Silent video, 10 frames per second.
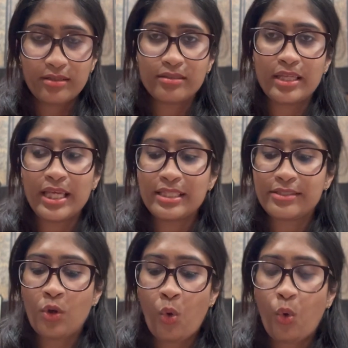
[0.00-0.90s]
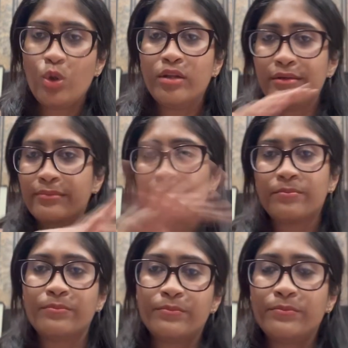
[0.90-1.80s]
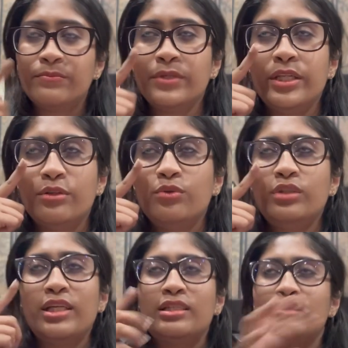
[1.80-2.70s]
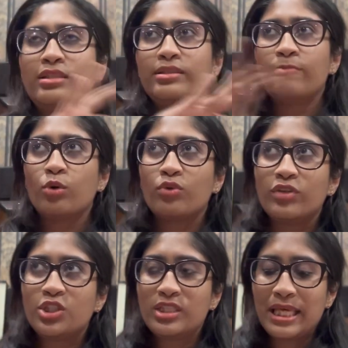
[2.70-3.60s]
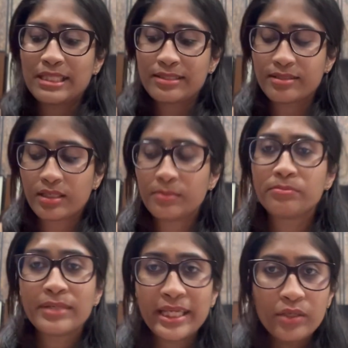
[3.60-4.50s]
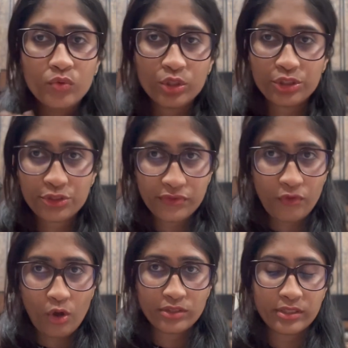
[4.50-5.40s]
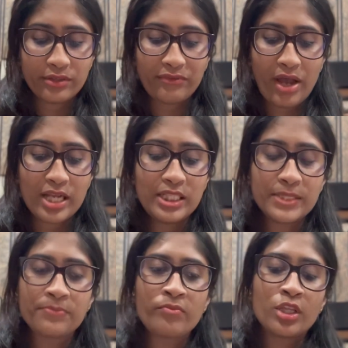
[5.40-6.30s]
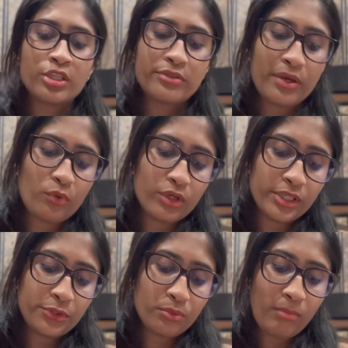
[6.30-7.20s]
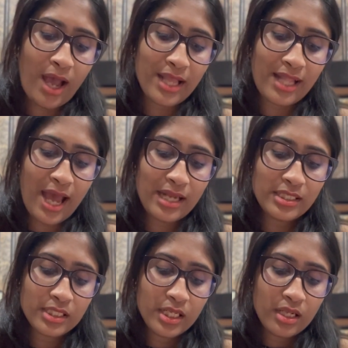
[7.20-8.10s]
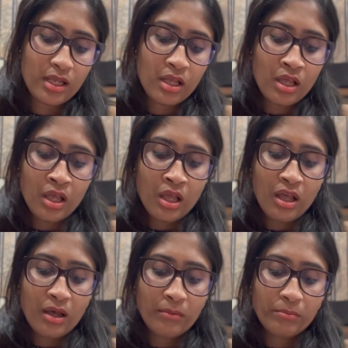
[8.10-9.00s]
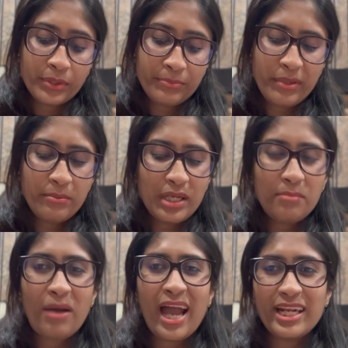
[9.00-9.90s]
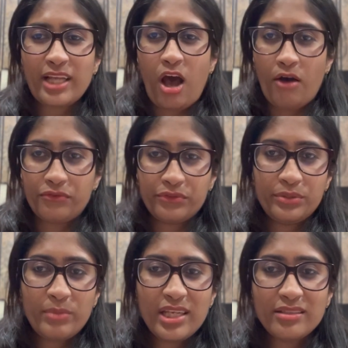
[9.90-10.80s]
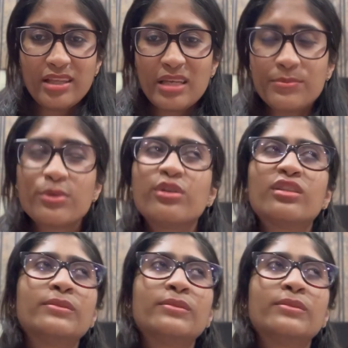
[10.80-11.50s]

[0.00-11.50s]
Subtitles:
his whole, there's this book which says Complete Works of Oscar Wilde. So I wanted to buy that. But maybe I'll buy it after my exams, or